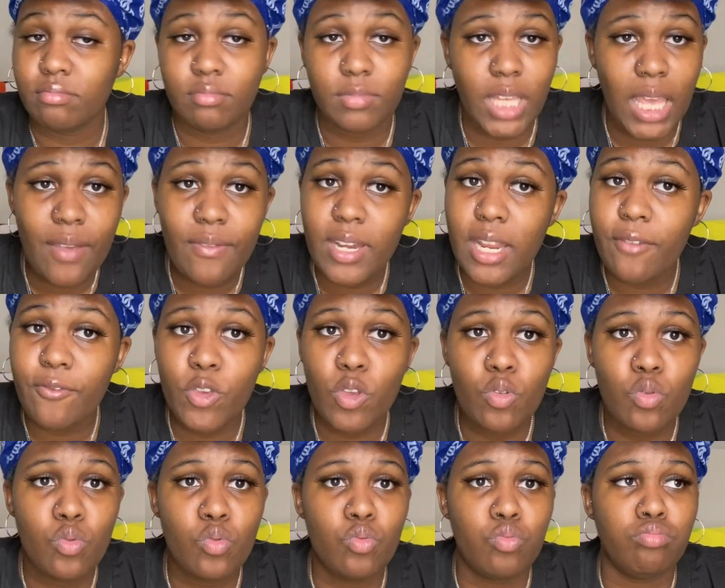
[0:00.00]
Even if
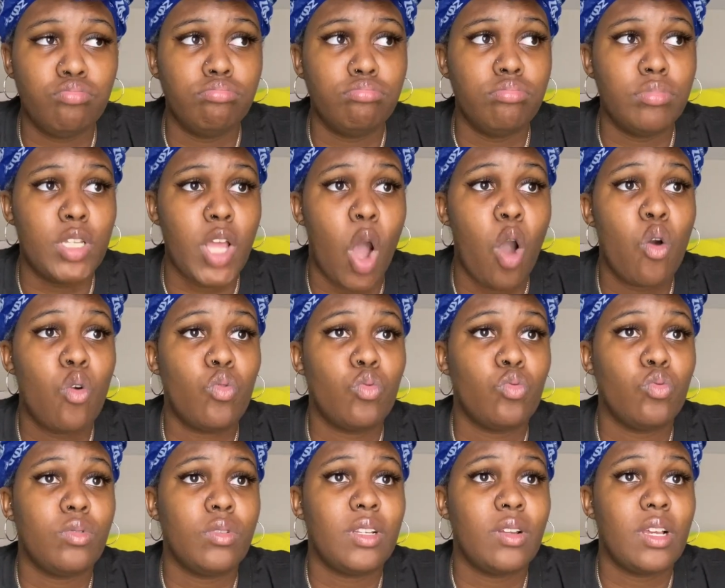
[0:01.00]
you don't
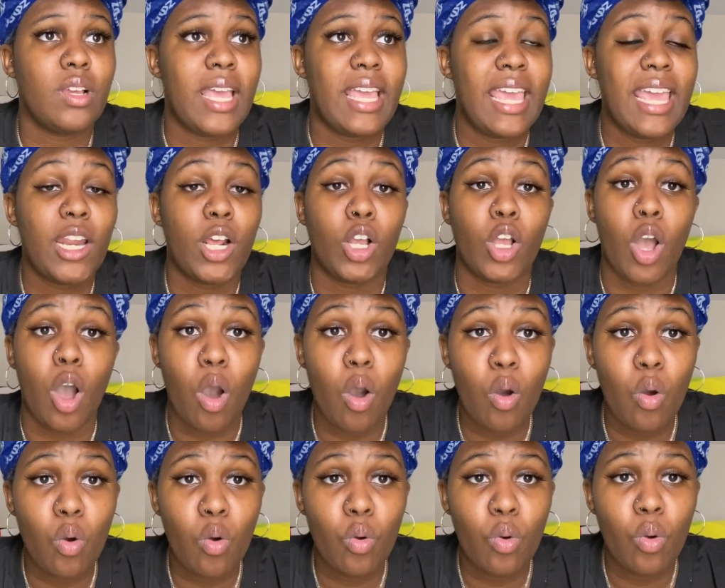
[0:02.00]
hit a
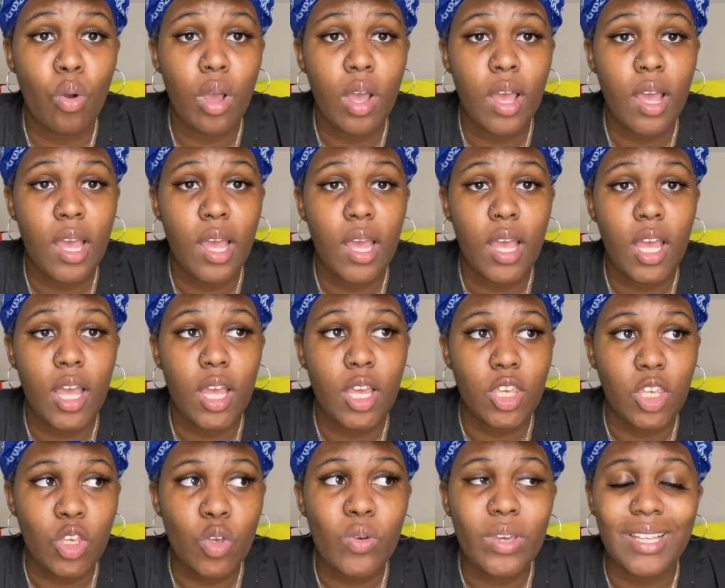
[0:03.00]
goal,
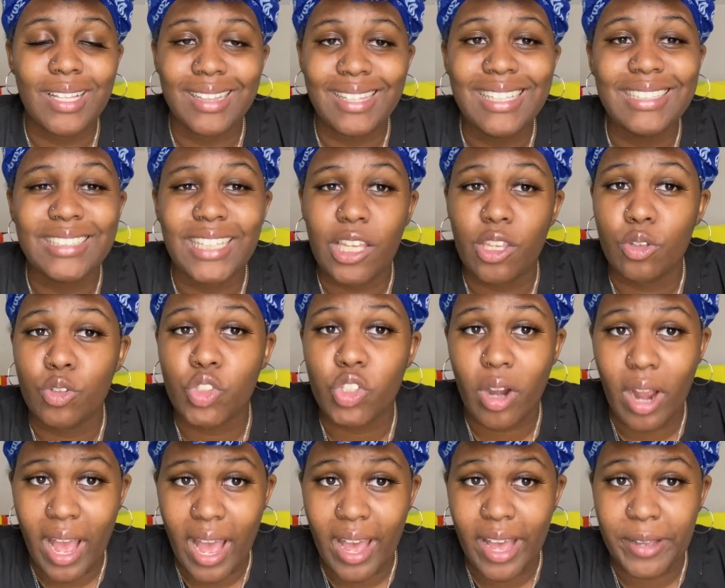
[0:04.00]
you can at least say you
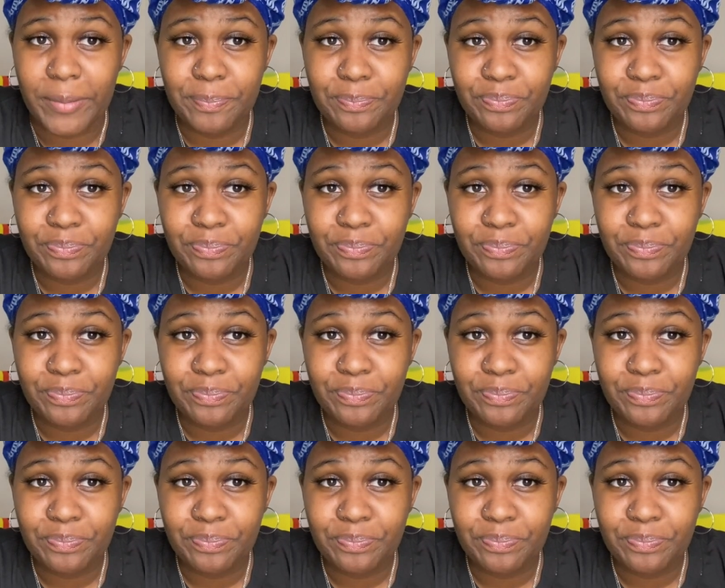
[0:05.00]
tried,